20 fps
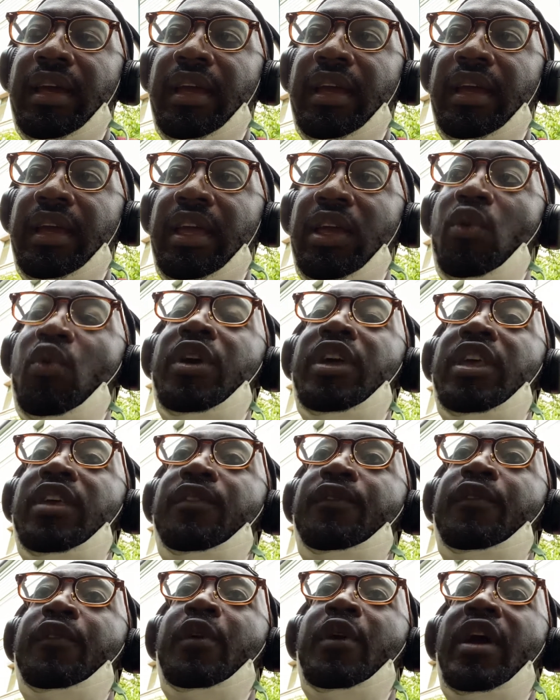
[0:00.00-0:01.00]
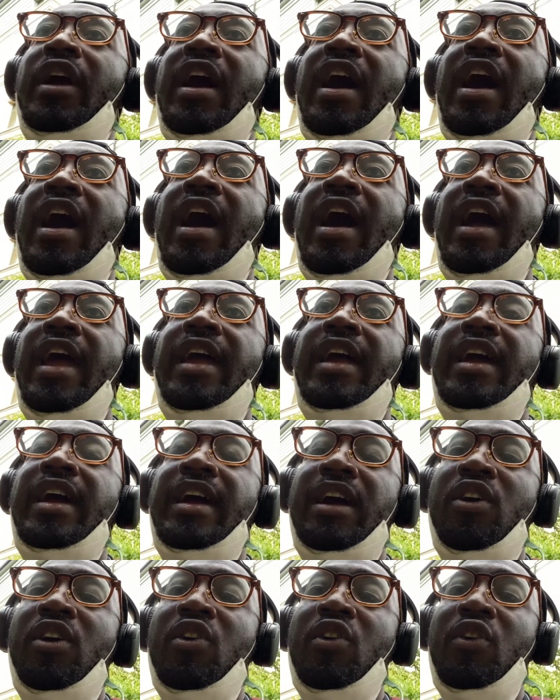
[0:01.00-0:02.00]
it will give you a
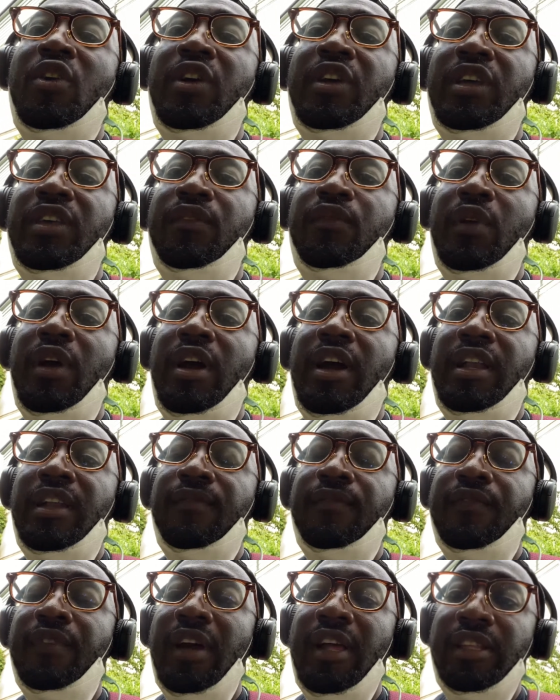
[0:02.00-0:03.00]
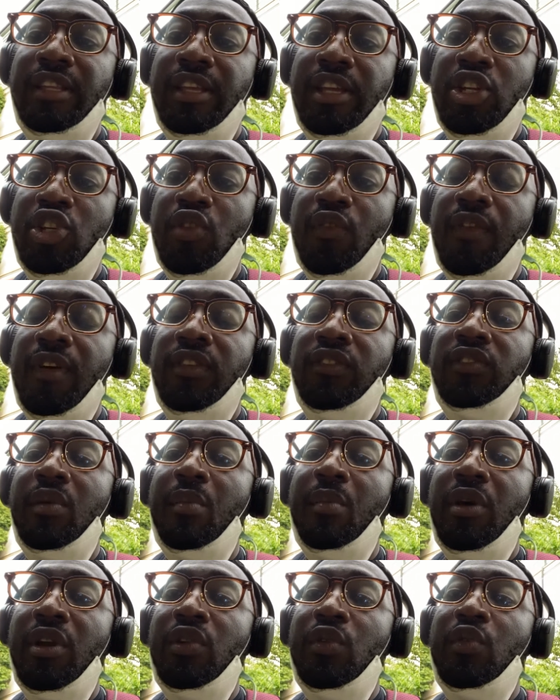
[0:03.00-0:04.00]
higher or give you an advantage over
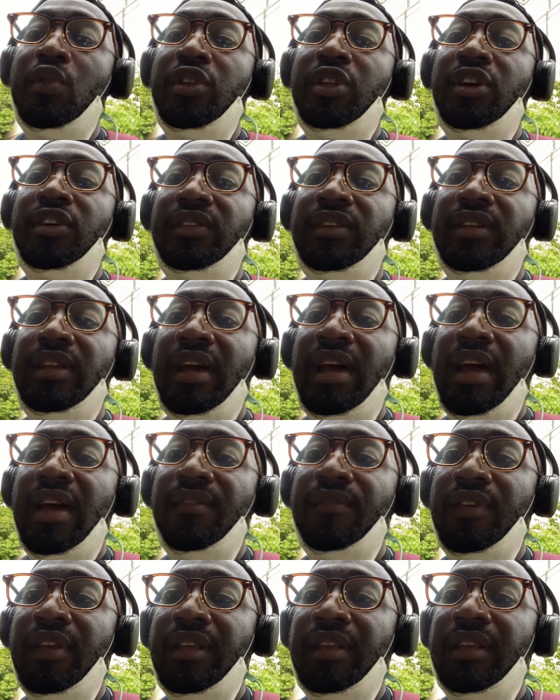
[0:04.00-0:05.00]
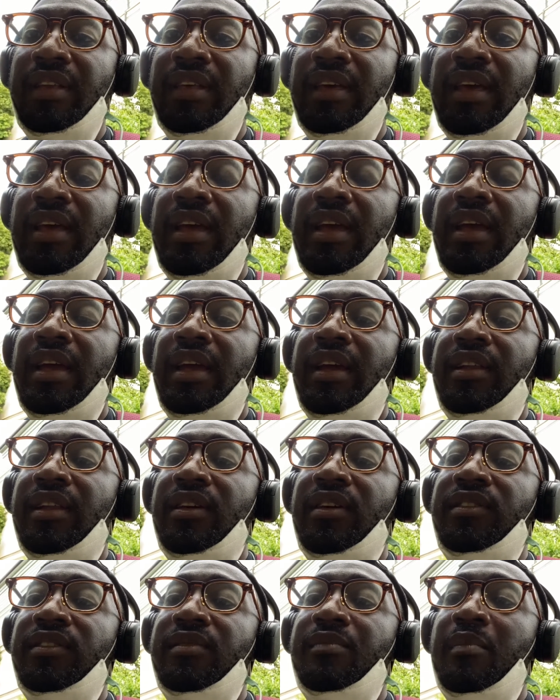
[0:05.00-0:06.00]
somebody who doesn't have it. It
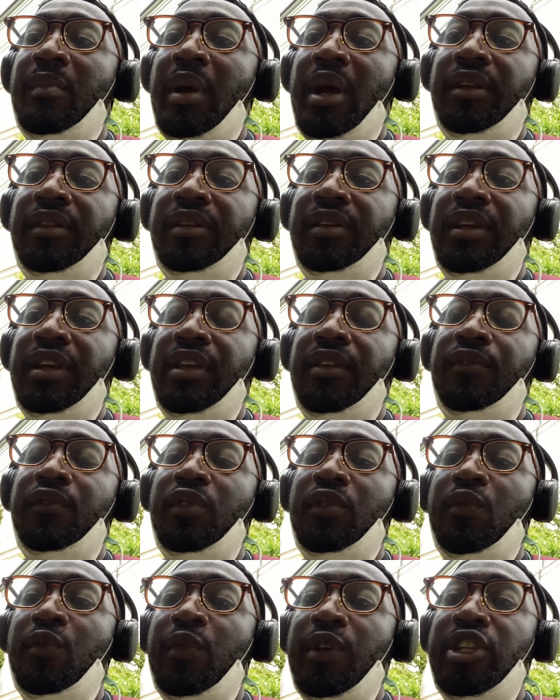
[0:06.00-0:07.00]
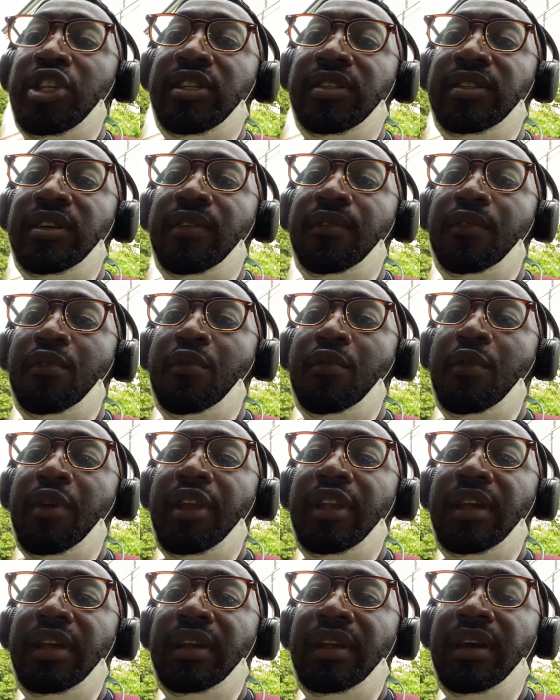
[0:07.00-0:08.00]
doesn't matter if you register for
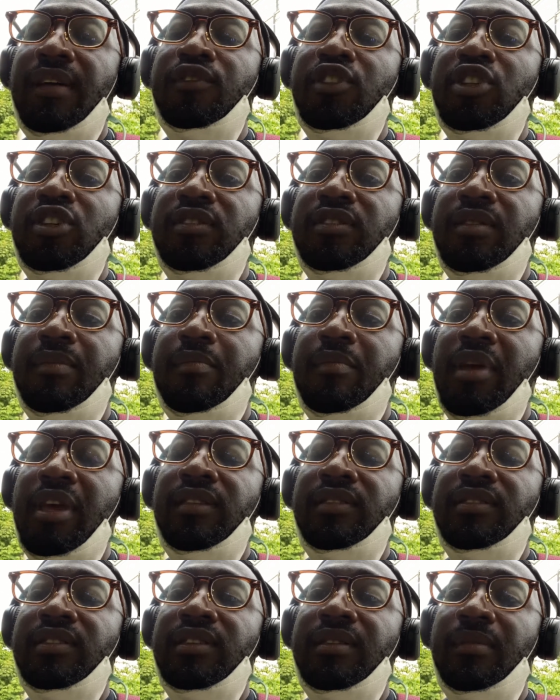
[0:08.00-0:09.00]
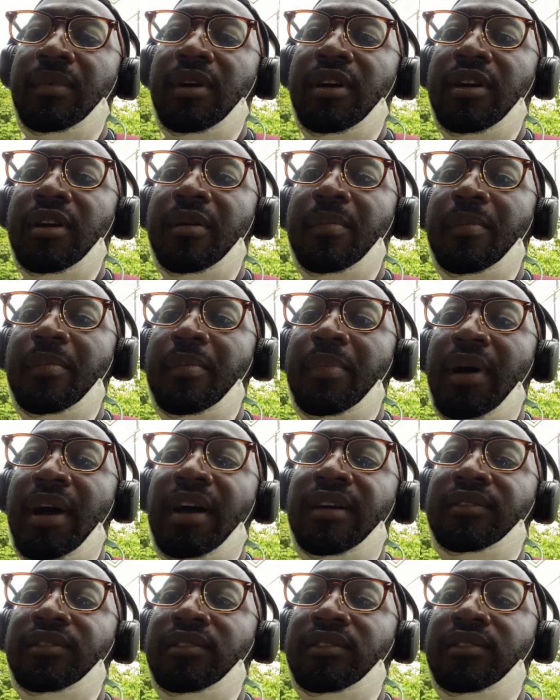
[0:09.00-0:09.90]
it and have just a basic pass